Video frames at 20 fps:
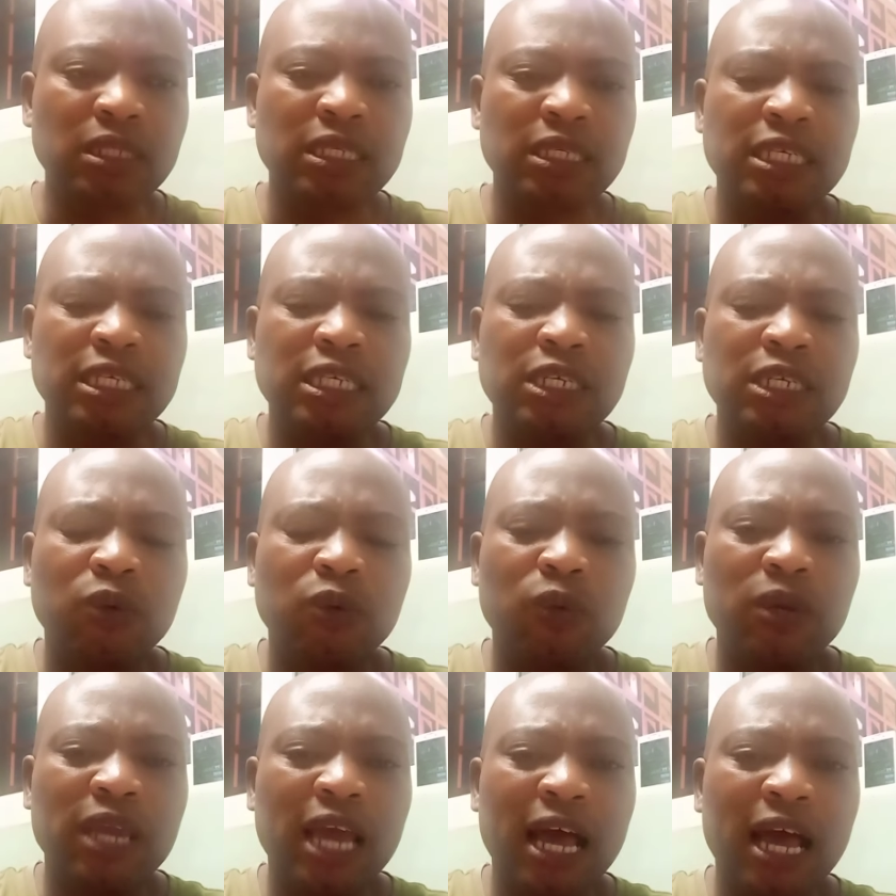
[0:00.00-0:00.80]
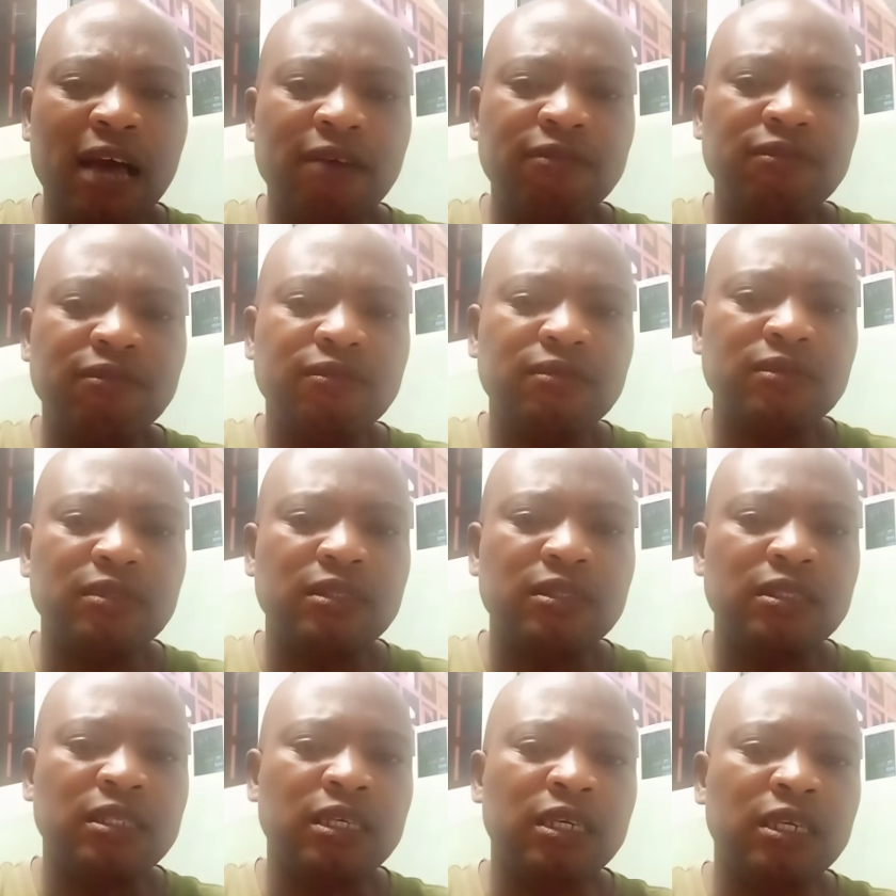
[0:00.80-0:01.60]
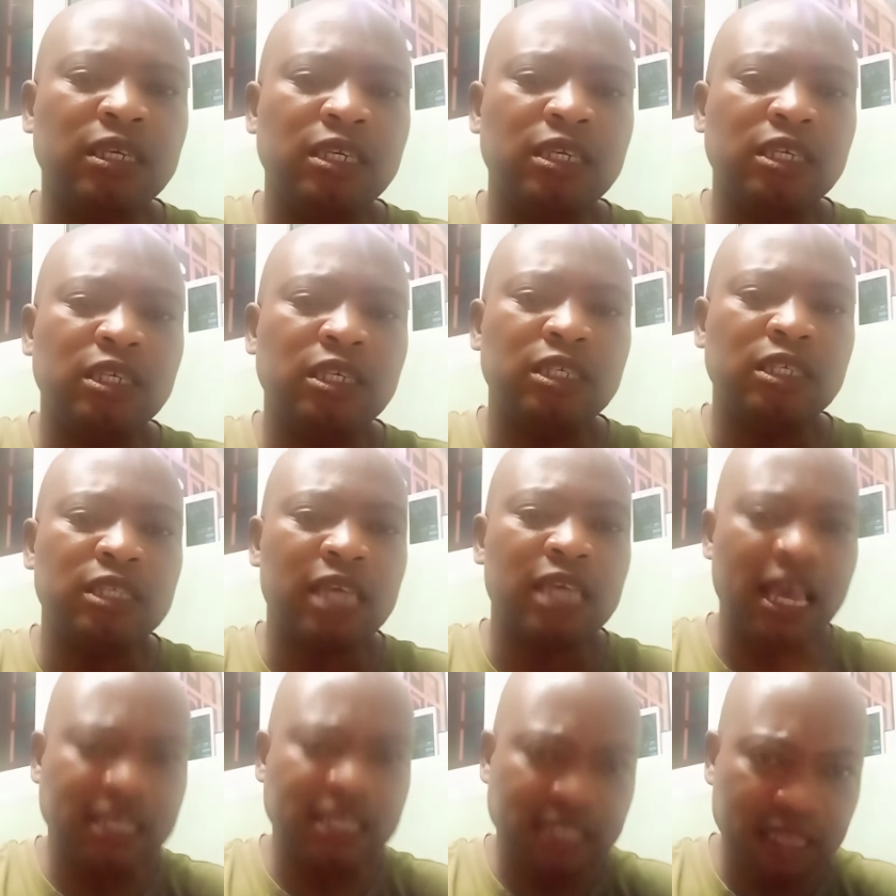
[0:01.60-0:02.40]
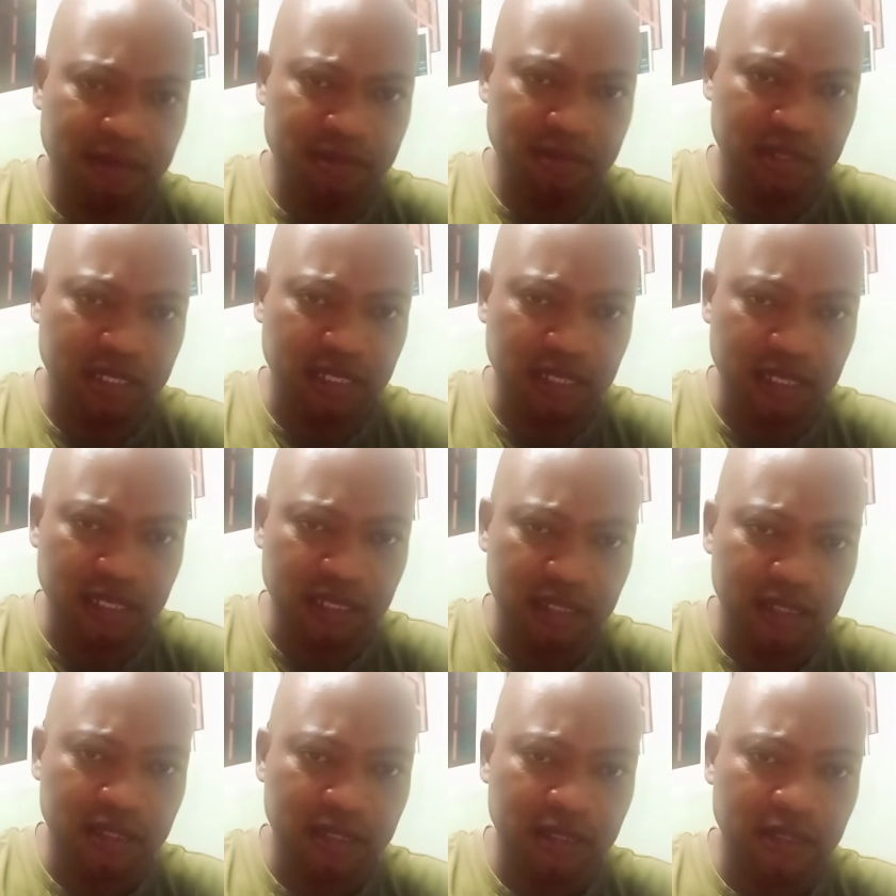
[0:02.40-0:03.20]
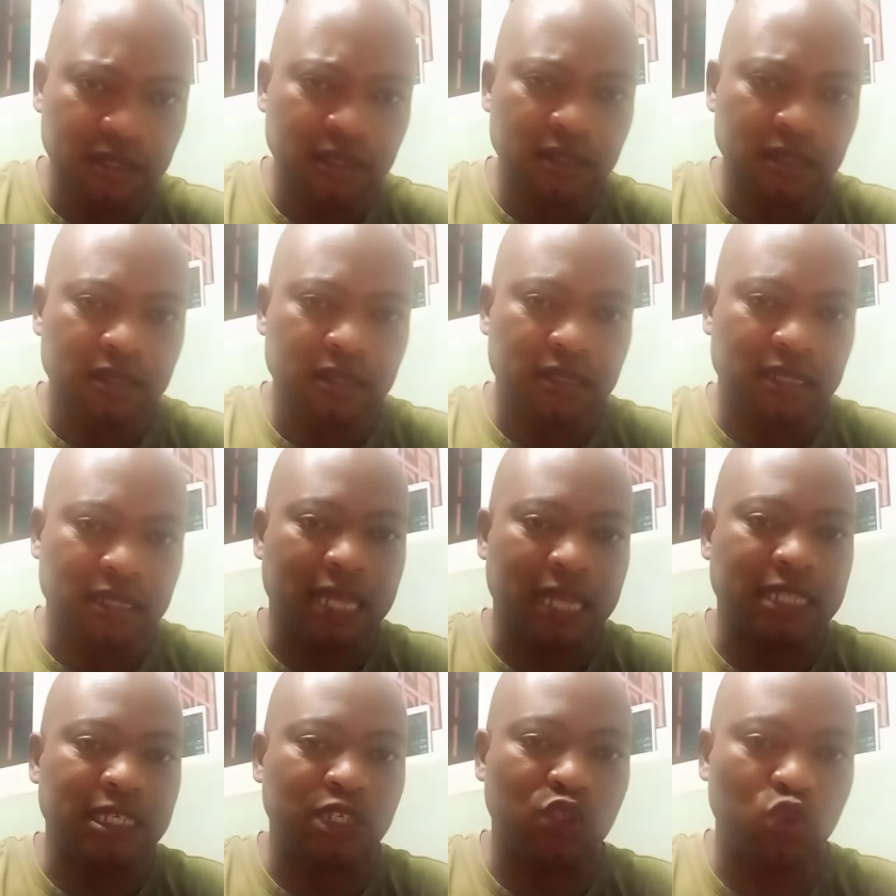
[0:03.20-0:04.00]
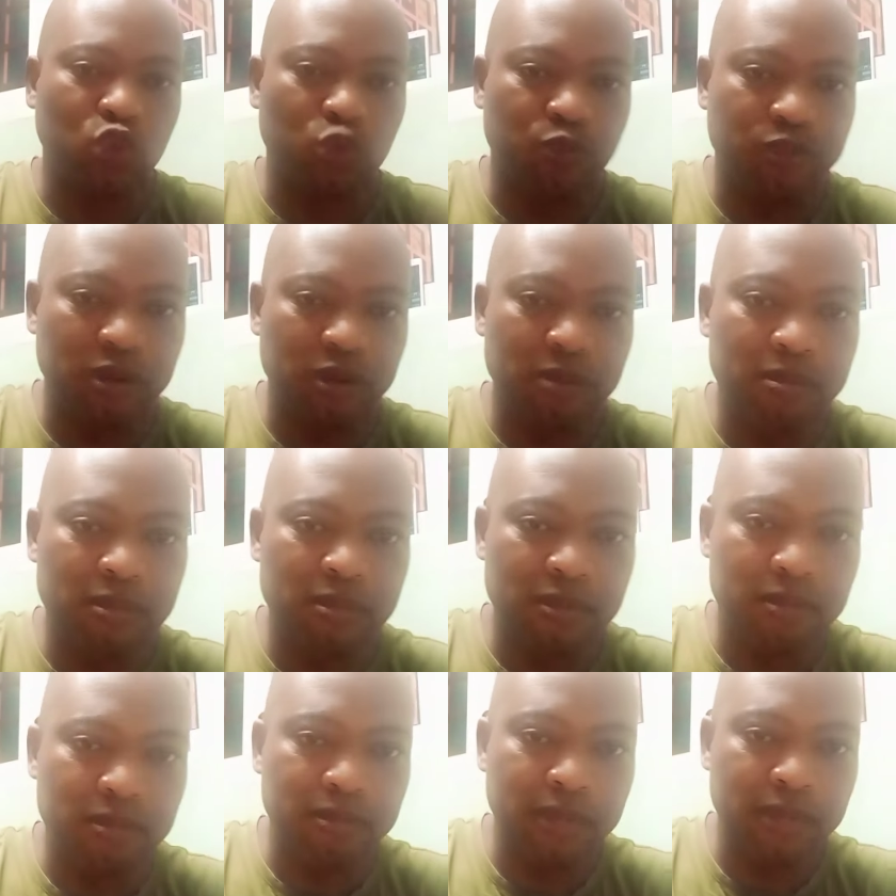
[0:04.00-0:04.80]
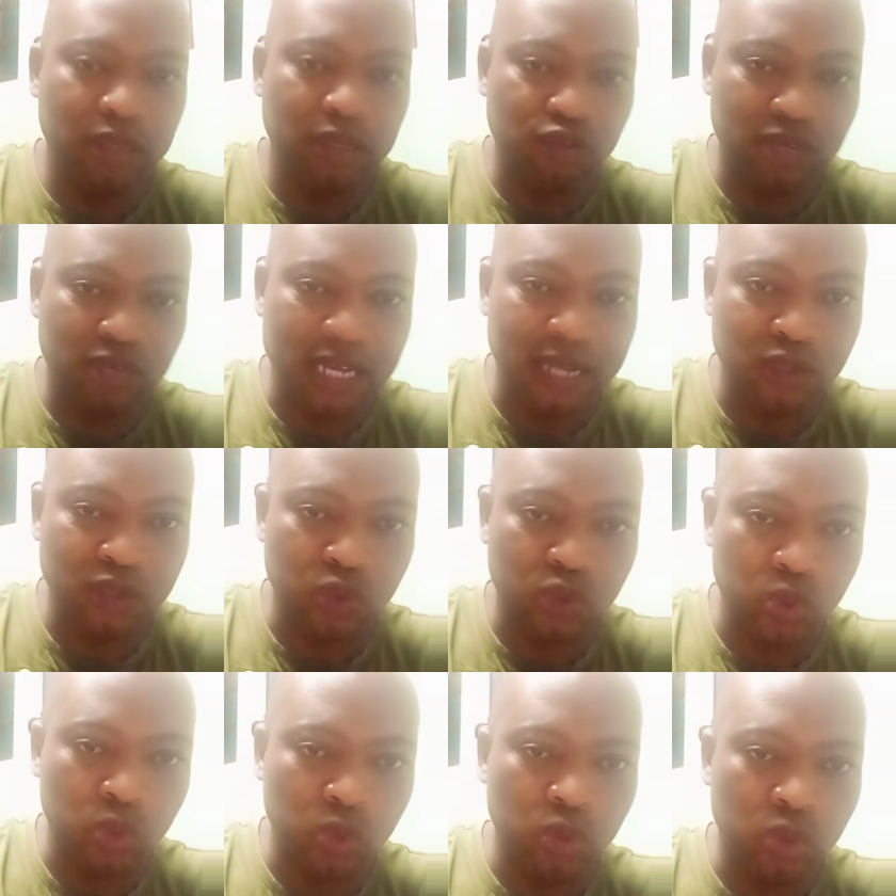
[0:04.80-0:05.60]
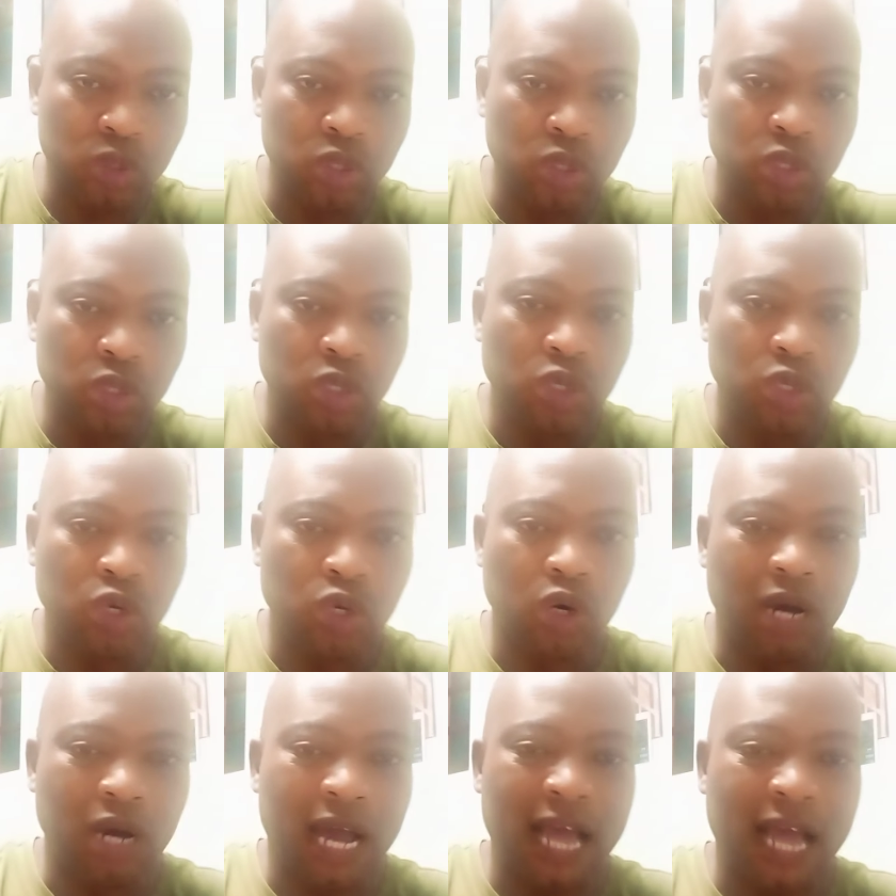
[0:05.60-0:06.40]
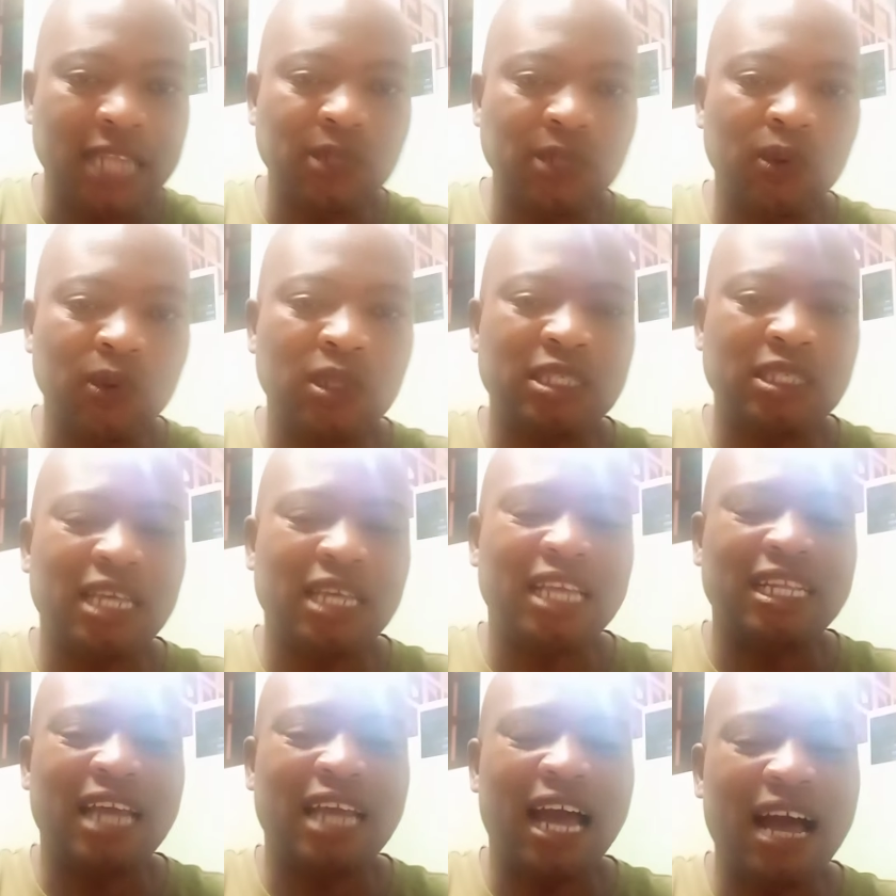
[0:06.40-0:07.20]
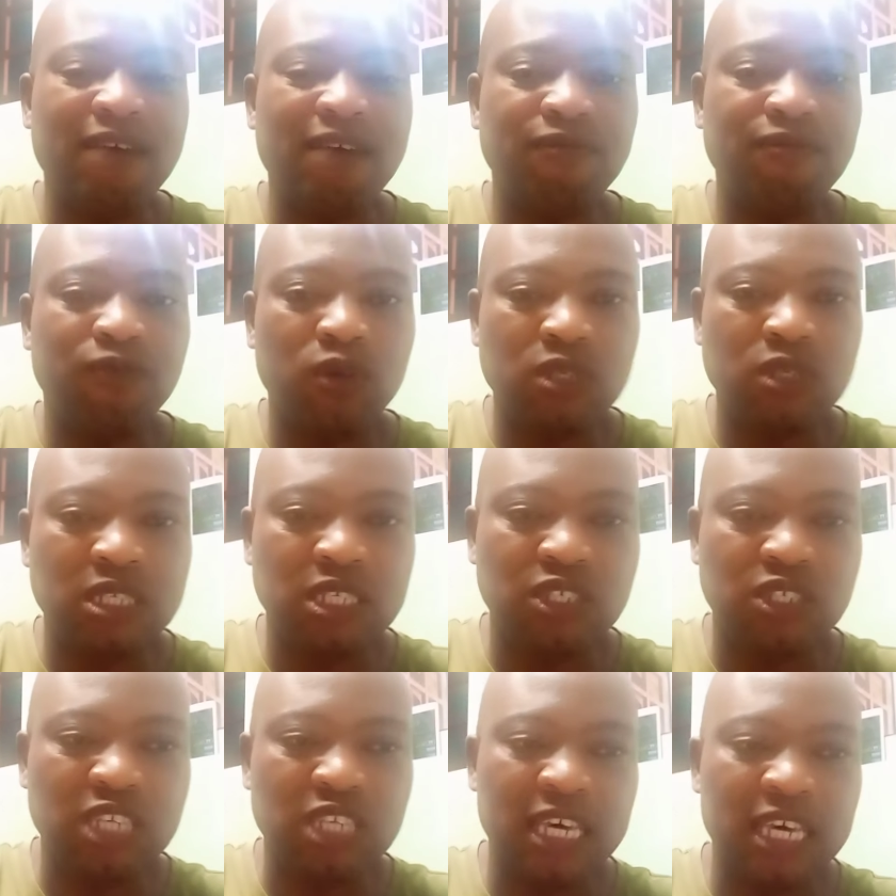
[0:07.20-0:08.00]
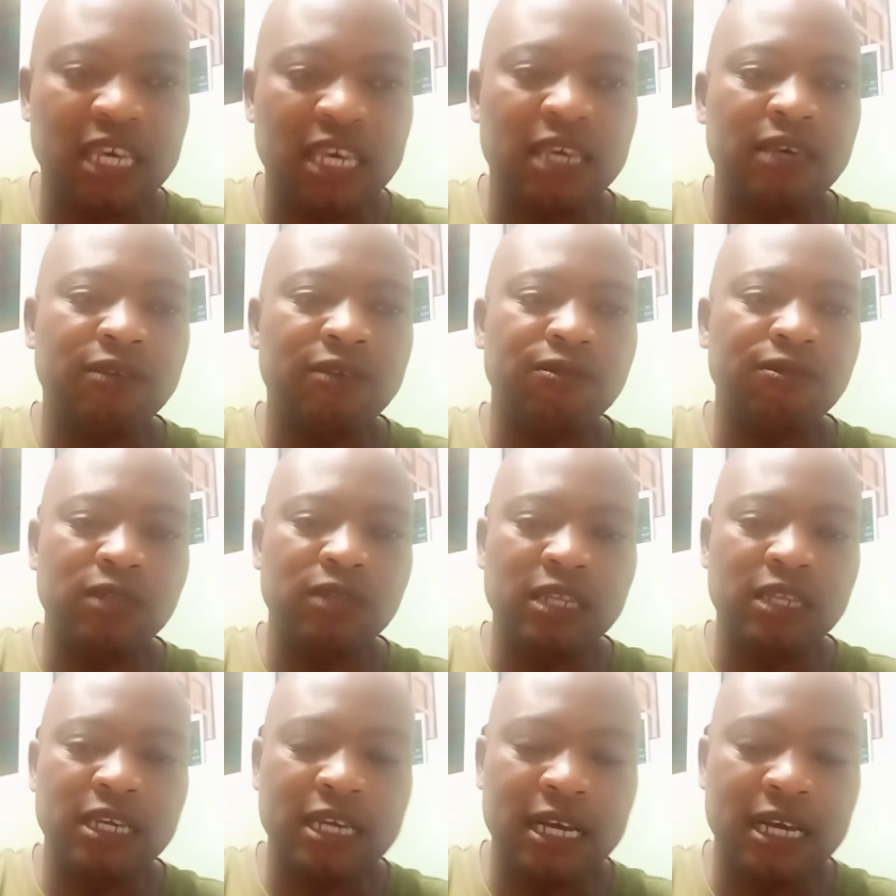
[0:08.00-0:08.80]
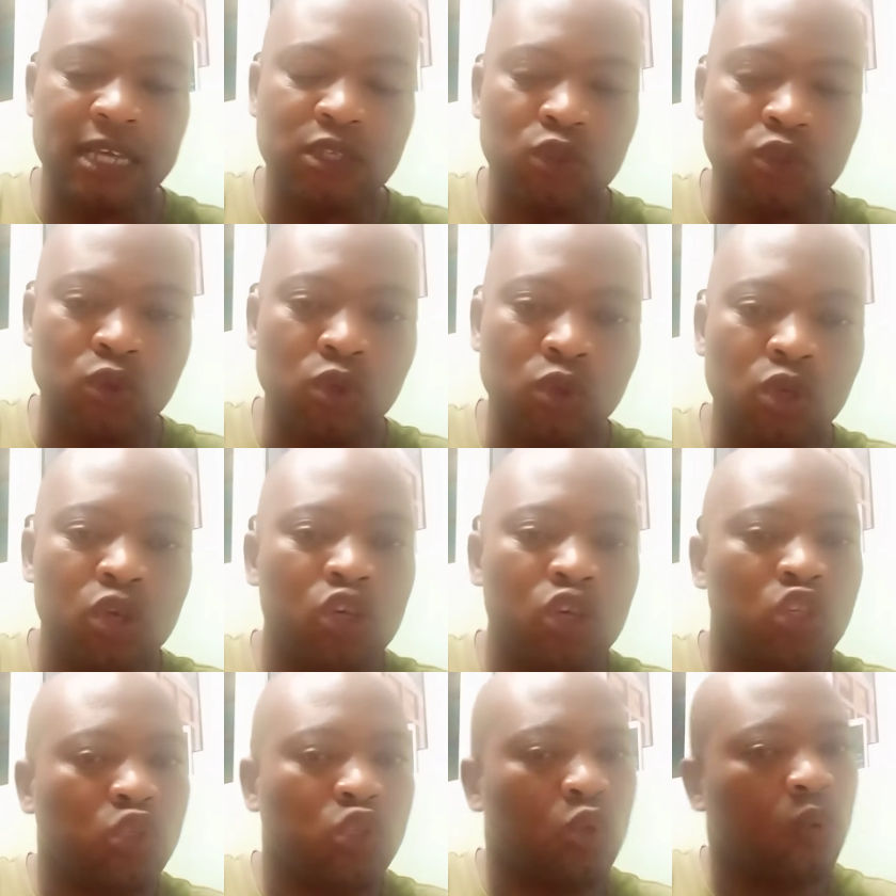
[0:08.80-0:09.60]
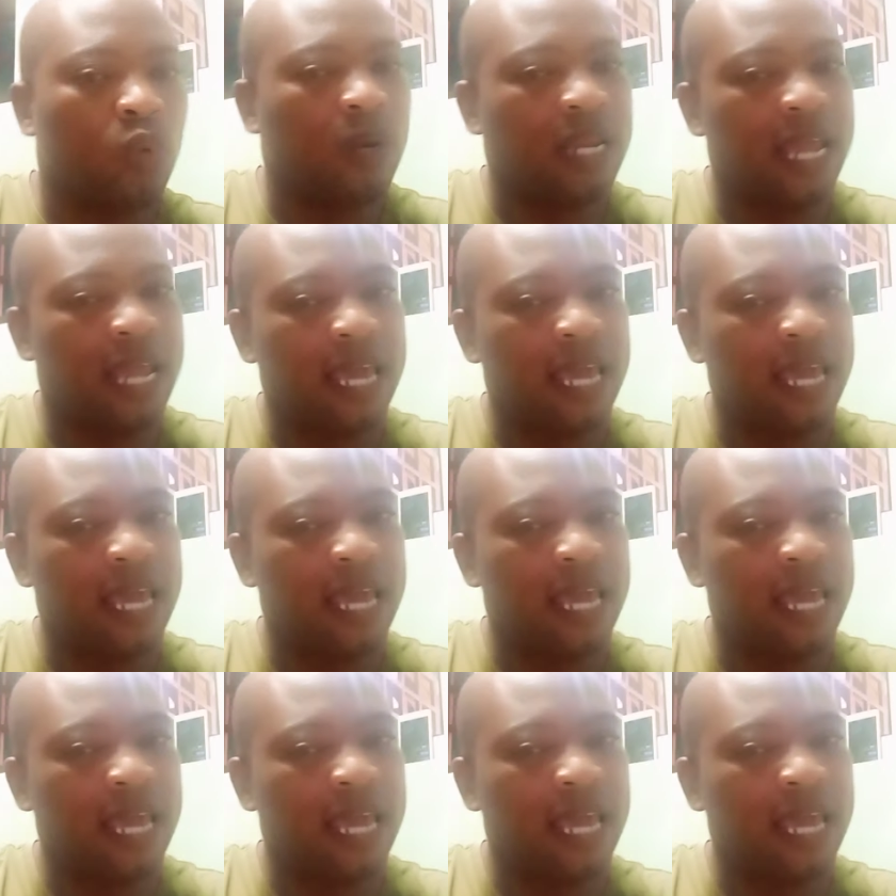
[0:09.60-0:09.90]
we have the SMC, that is Supreme Military Council, and the Armed Forces Ruling Council. So whether it